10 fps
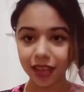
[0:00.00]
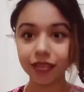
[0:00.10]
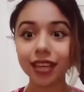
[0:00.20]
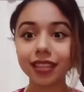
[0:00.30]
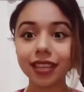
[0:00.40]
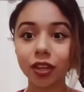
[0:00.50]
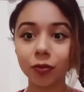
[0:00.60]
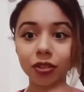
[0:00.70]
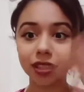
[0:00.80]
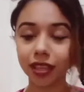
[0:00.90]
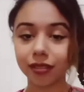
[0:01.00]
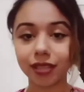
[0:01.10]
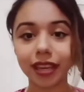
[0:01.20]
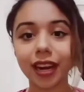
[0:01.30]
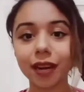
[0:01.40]
If you guys can hear music
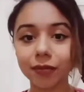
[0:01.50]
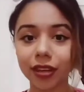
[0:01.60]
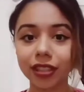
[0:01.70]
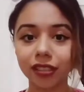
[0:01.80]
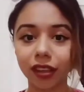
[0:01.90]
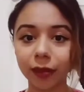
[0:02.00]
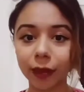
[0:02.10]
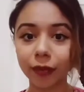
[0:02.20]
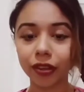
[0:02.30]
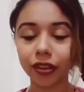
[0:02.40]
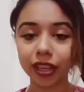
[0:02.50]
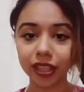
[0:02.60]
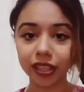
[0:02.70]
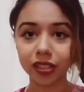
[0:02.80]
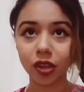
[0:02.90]
outside, I'm very sorry. My brother
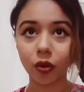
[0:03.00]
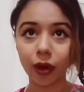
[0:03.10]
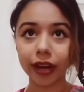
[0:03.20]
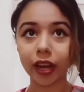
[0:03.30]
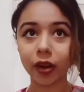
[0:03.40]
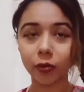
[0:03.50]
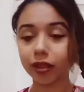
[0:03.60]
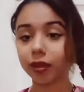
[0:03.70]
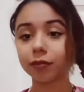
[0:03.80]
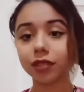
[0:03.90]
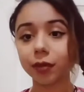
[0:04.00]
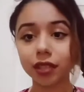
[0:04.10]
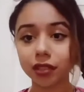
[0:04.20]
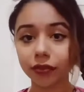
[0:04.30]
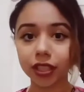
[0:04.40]
is right now with
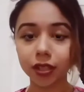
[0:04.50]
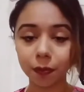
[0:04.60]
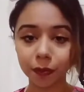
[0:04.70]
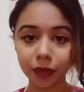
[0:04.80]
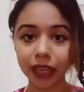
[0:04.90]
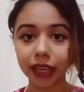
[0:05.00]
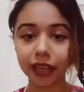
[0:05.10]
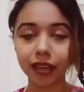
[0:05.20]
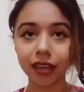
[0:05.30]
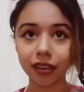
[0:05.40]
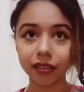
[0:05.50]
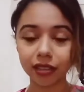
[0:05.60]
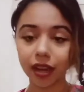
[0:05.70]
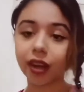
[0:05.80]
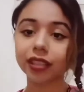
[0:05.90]
some of his friends playing
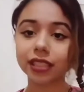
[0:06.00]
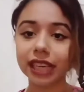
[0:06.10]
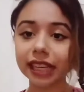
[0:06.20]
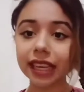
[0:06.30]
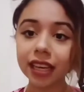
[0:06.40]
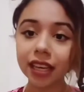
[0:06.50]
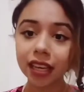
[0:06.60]
on the deck.